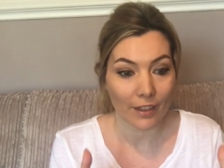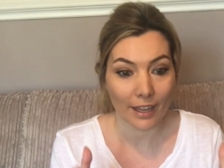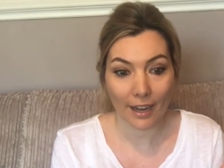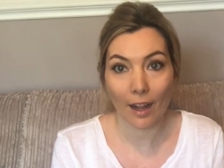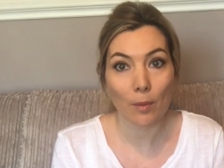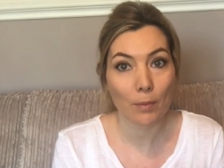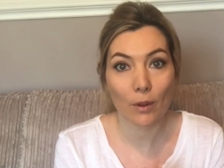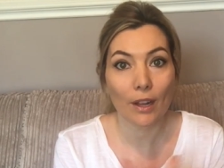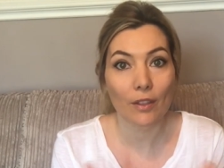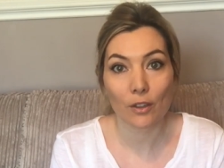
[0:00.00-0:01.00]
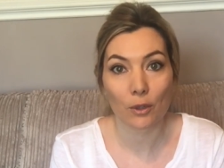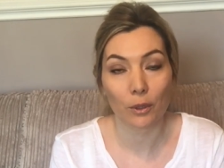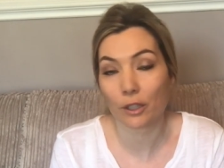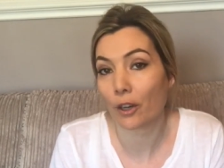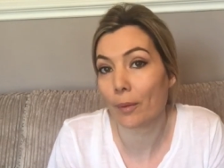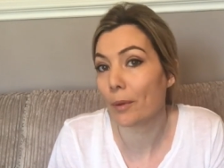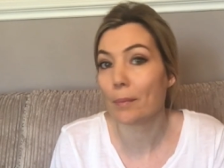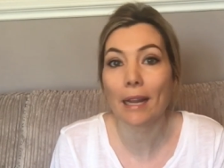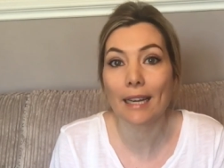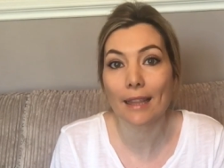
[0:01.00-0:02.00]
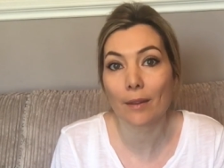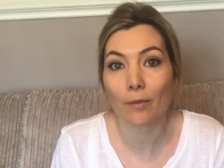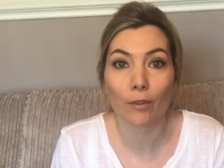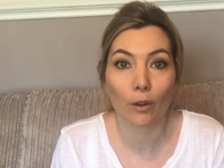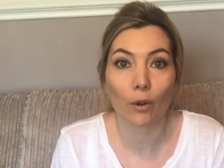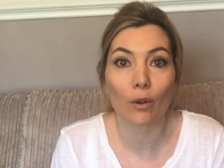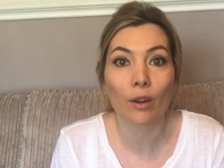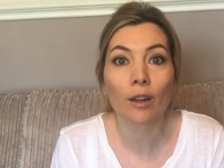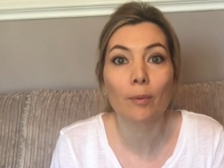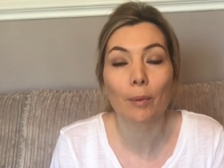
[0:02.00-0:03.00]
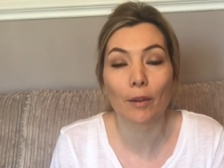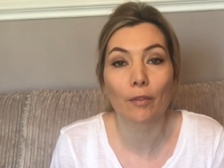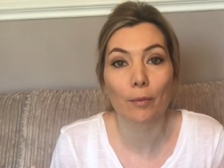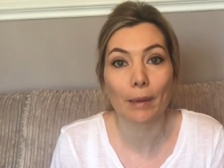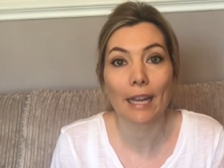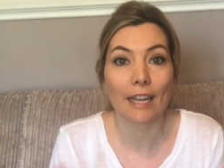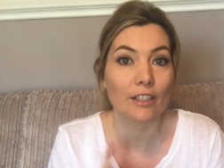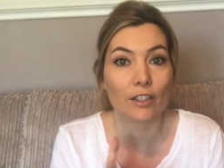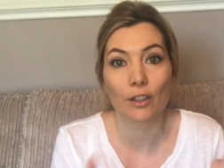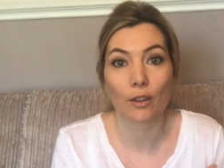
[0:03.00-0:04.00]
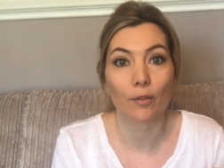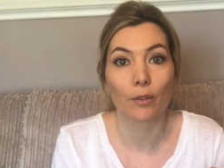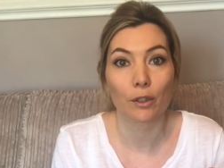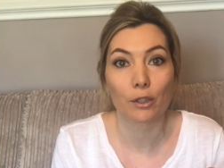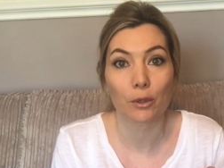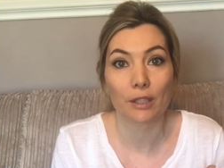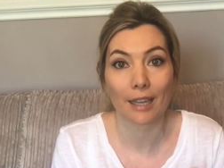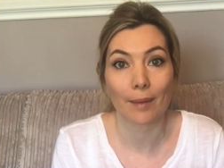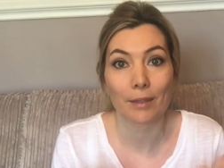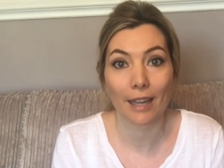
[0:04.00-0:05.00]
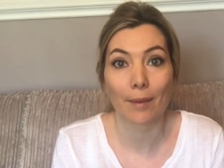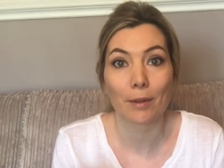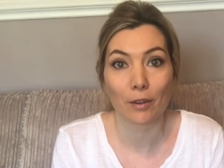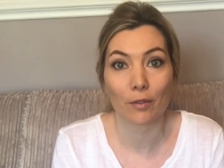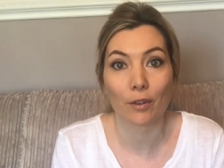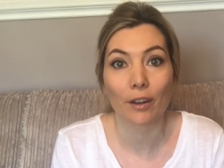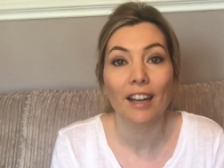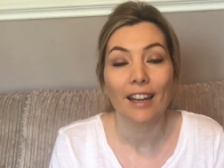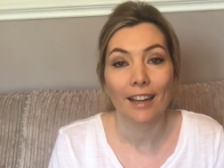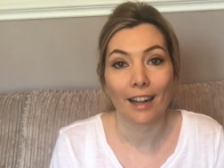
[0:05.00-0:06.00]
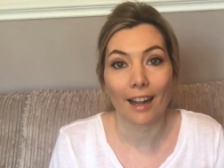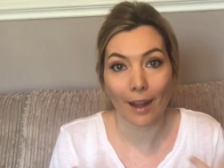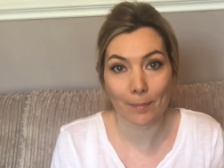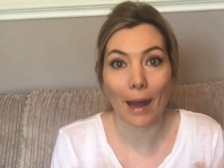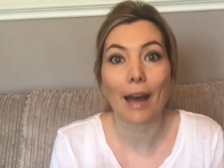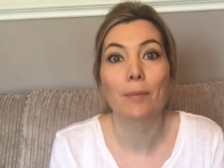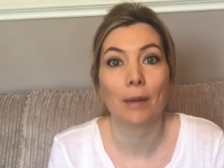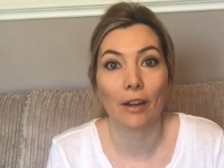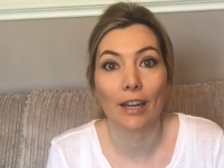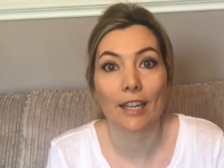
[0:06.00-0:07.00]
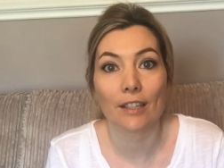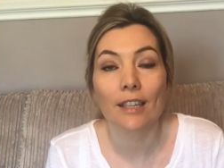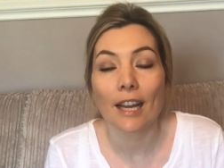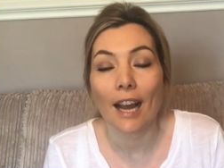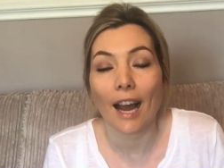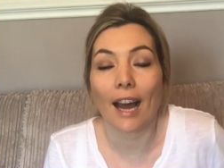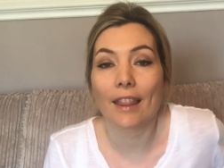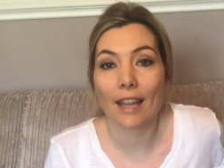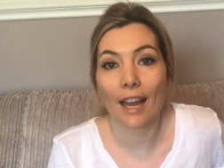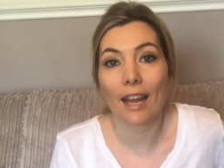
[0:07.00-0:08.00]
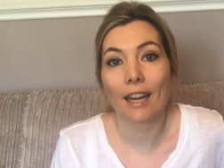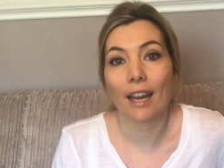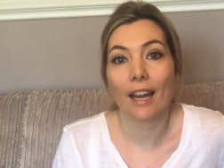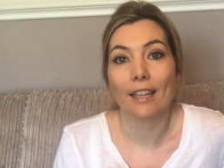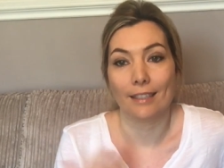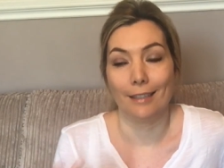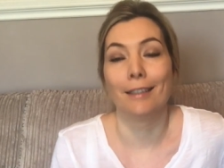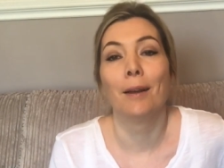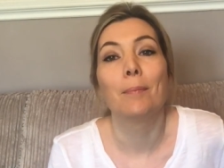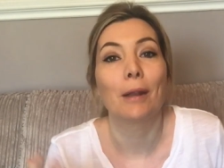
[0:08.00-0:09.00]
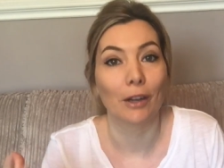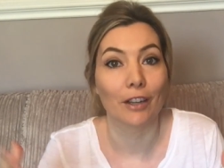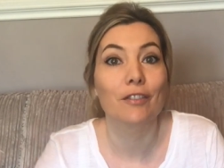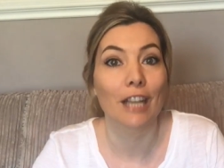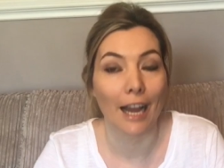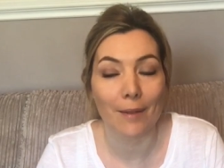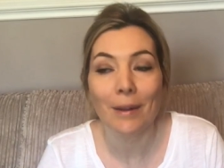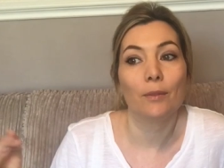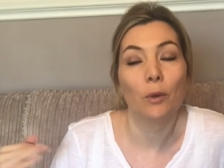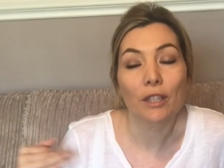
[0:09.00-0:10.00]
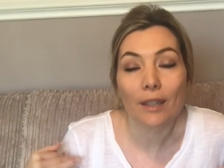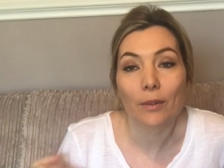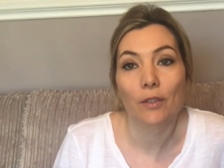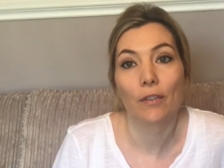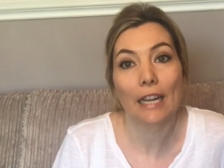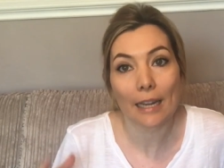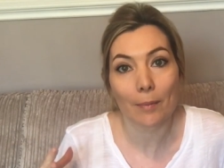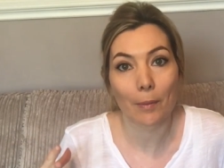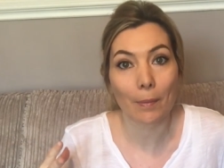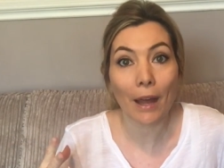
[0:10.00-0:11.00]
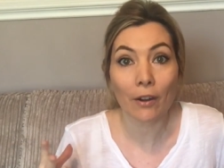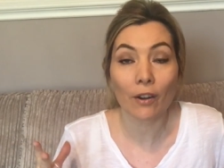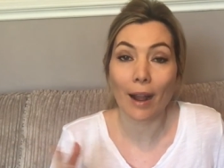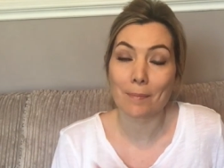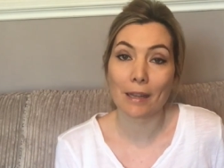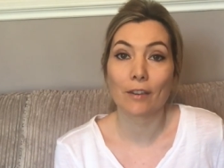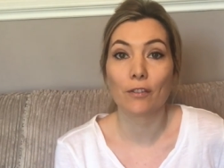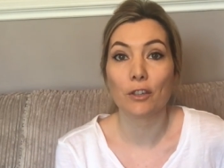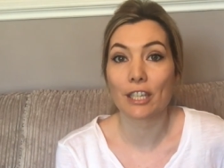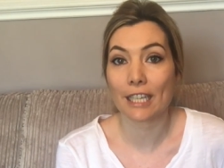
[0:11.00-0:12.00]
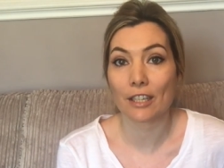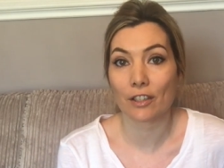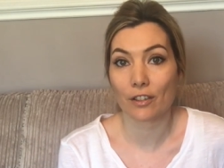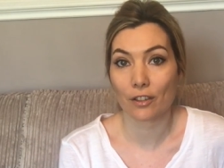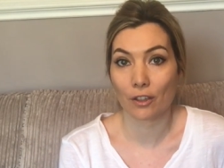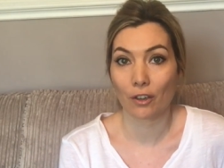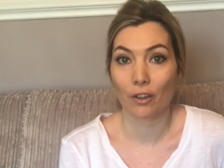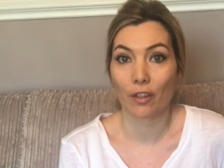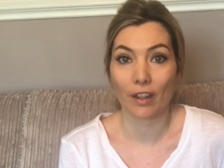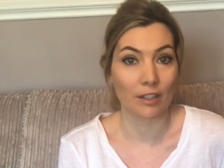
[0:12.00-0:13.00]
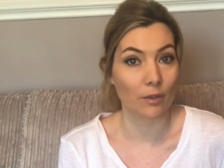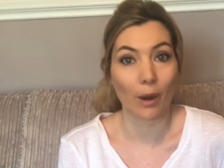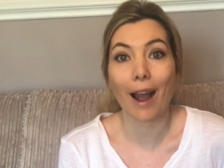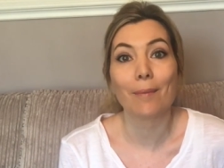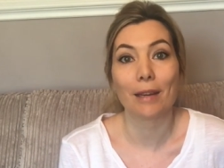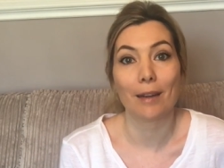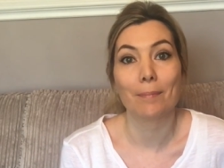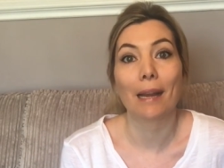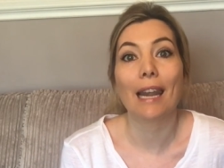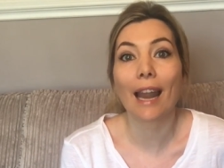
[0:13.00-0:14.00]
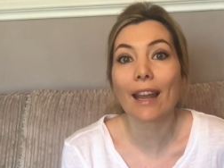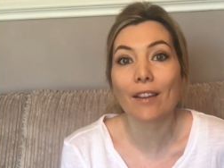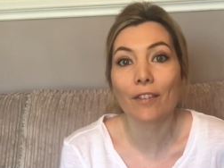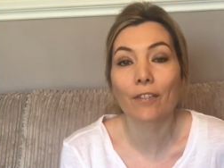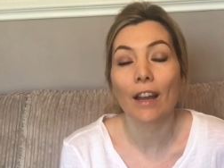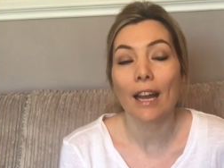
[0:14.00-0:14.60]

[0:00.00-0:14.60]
they can help you in the short term. You may need them for longer, but for me, I just took them for a short time to get me over a bad period, and then, as in a period of time, once I was feeling a bit better, I made a few changes to things that were happening in my life,